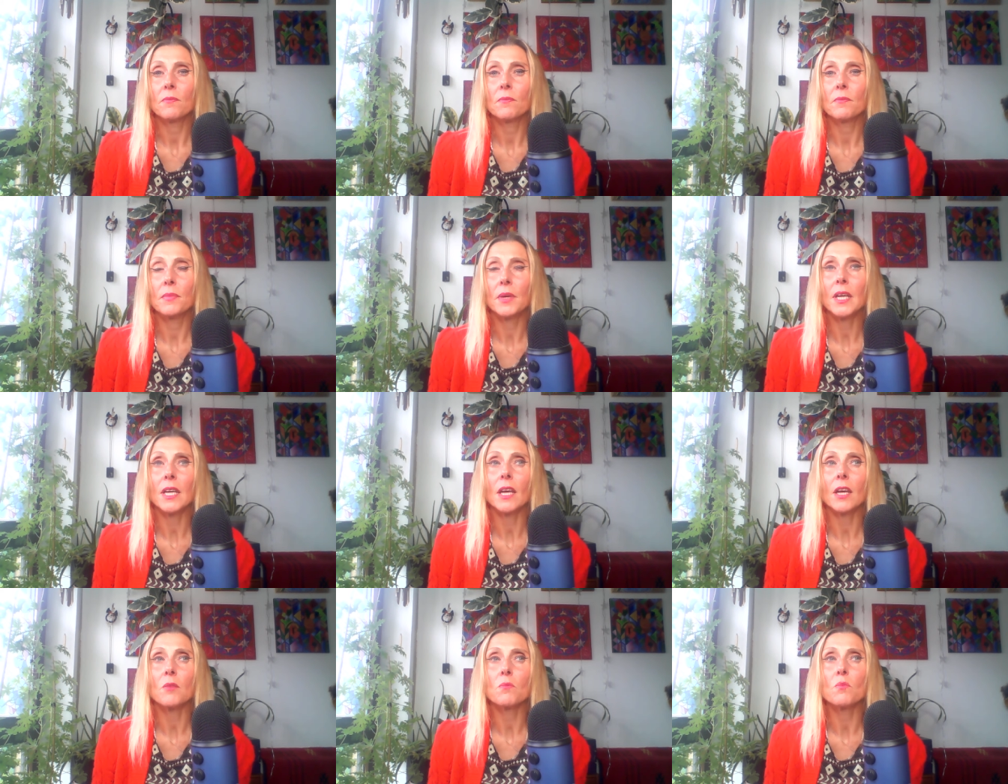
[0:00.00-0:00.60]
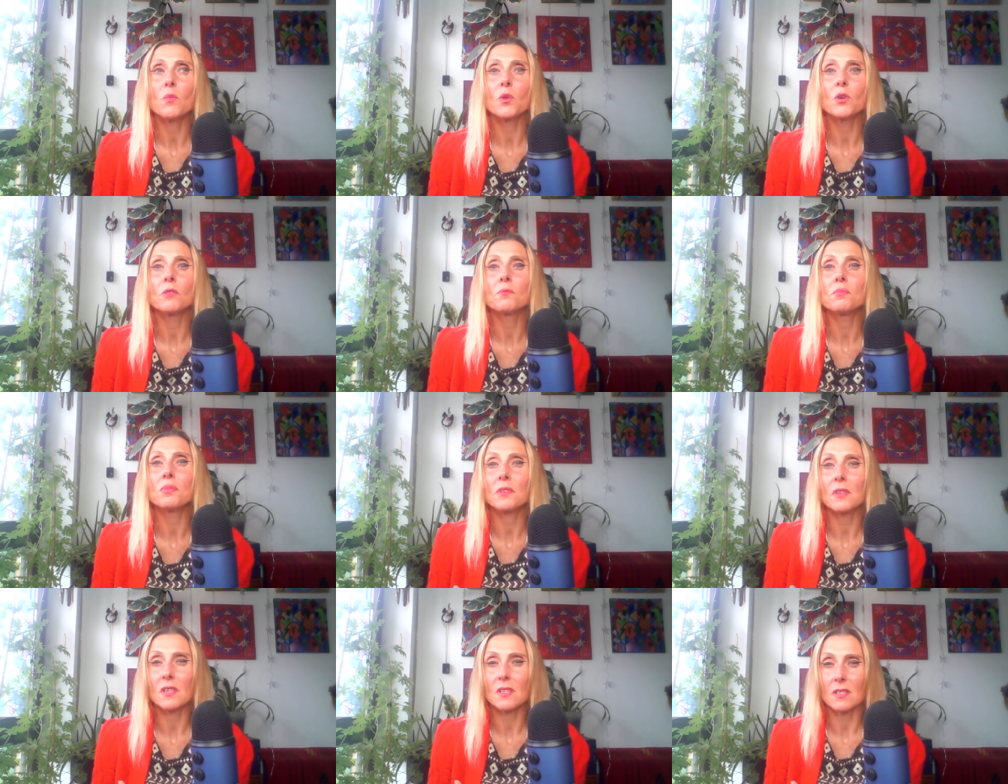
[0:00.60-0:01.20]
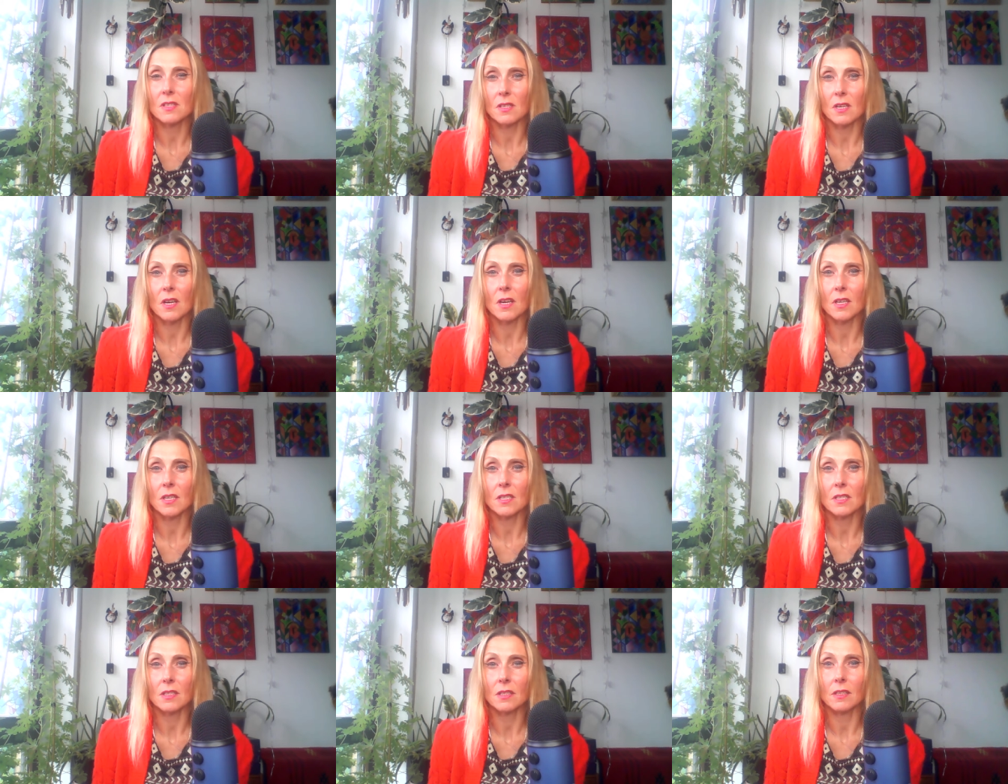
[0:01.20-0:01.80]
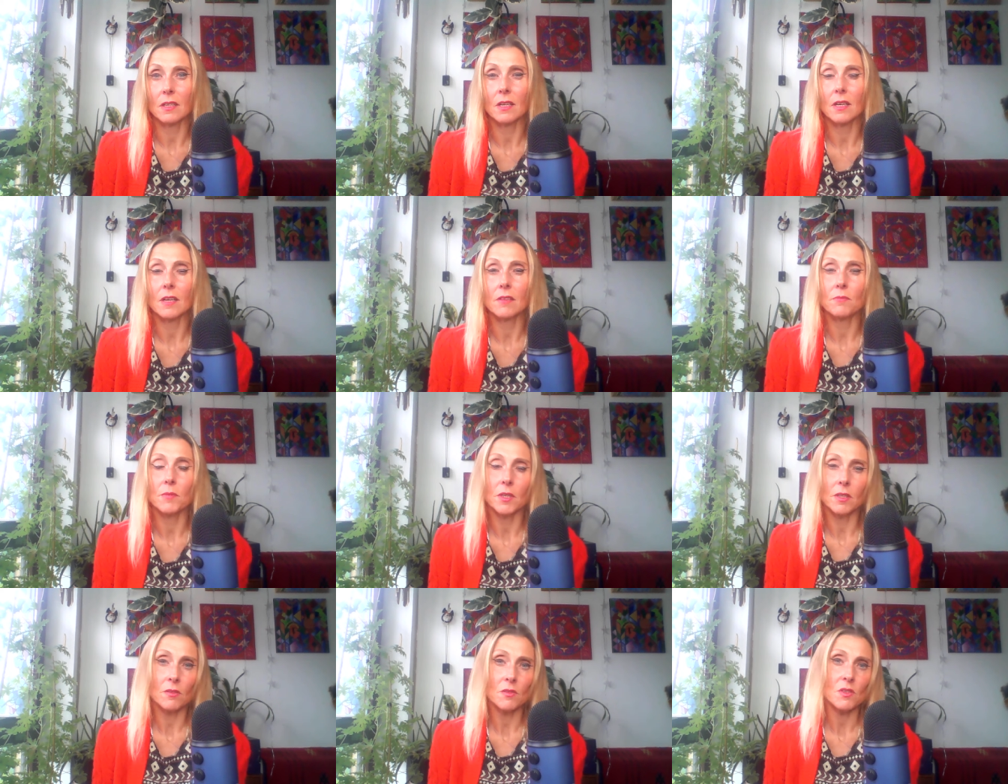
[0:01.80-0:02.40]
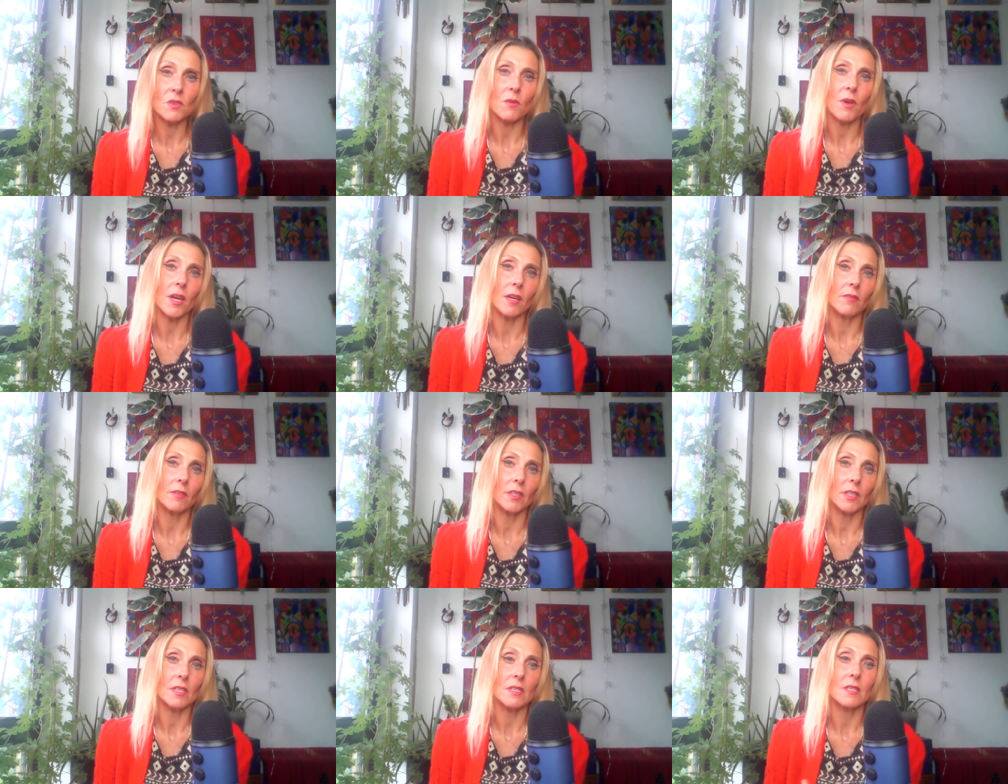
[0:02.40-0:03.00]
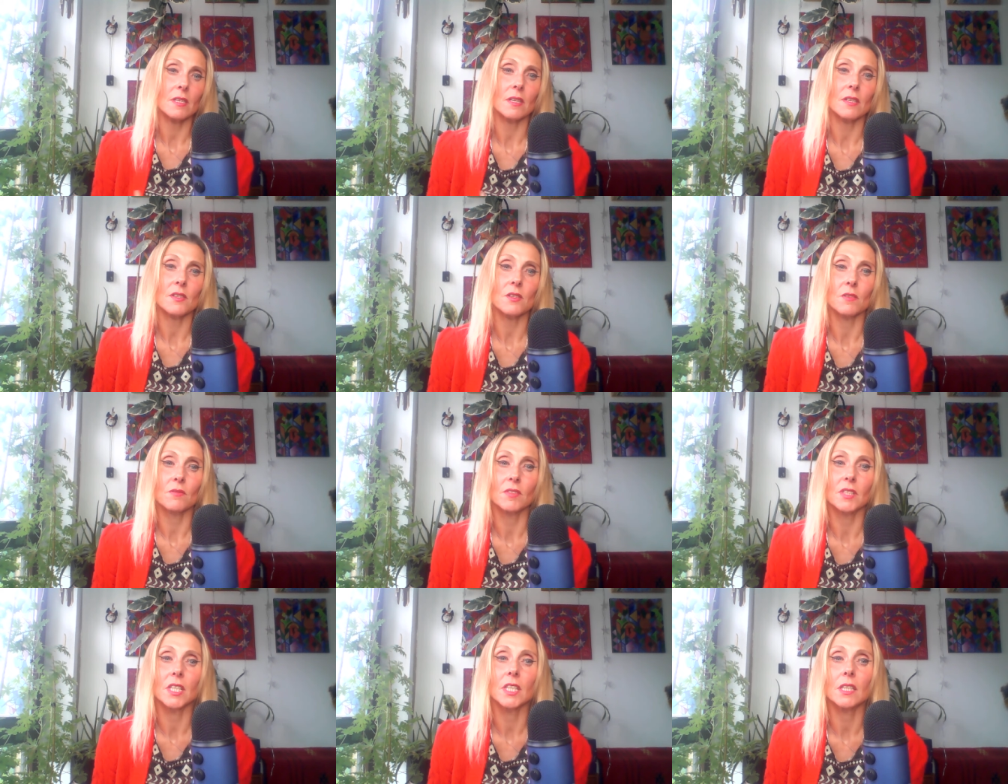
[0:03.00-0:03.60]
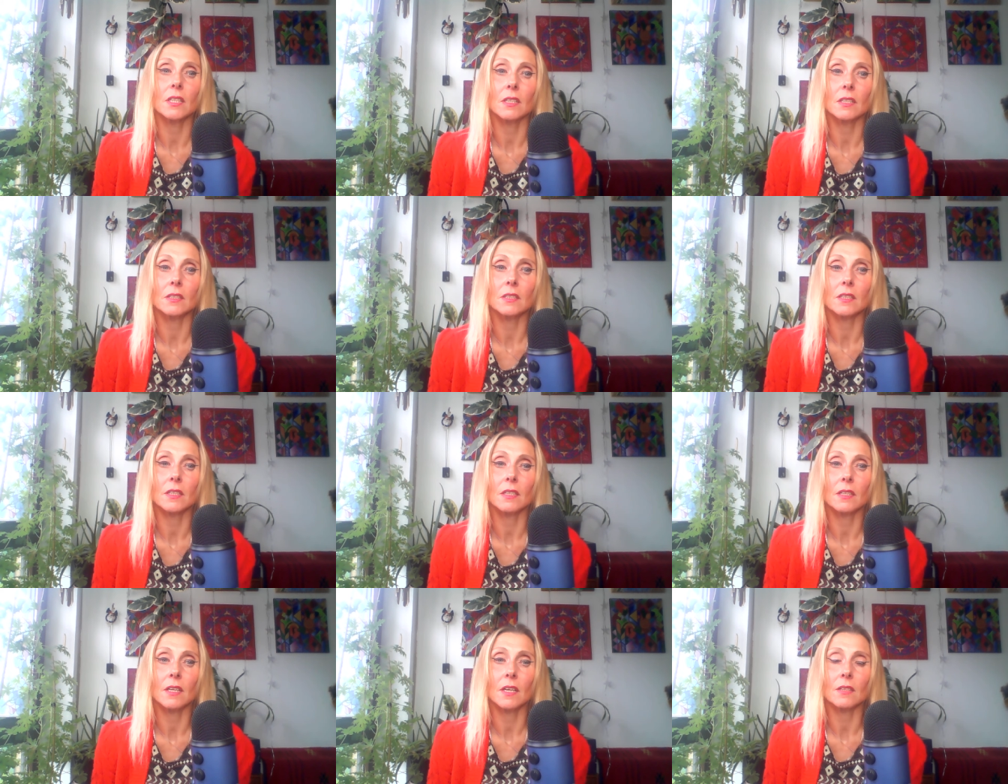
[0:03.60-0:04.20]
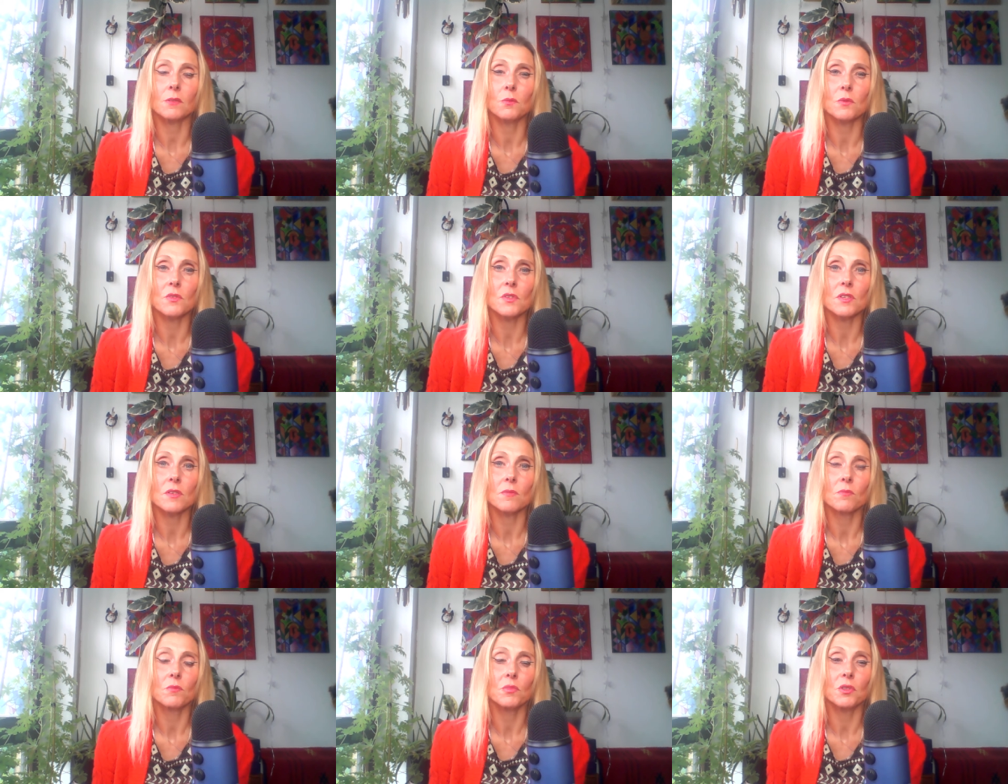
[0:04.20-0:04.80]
being more precise in life but also having a sense of dignity that was